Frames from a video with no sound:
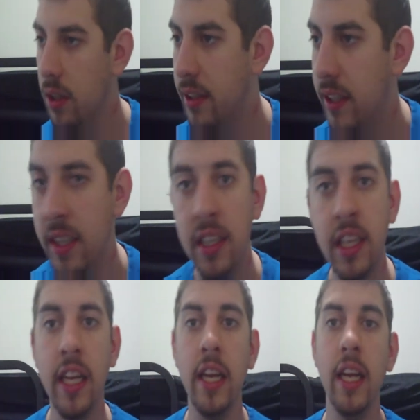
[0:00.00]

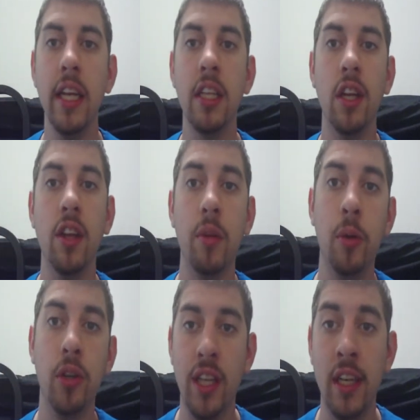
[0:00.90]
Sydney is another
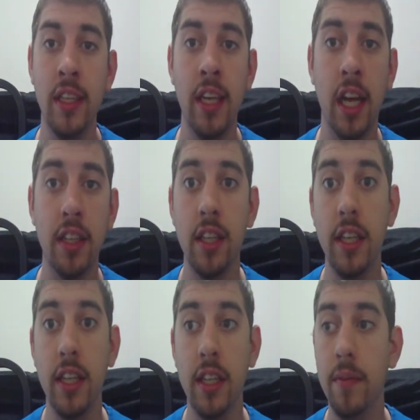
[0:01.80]
person I did not
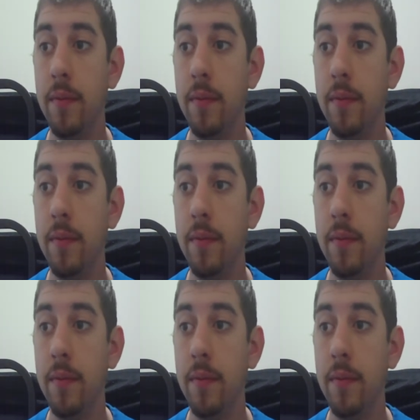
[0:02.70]
see.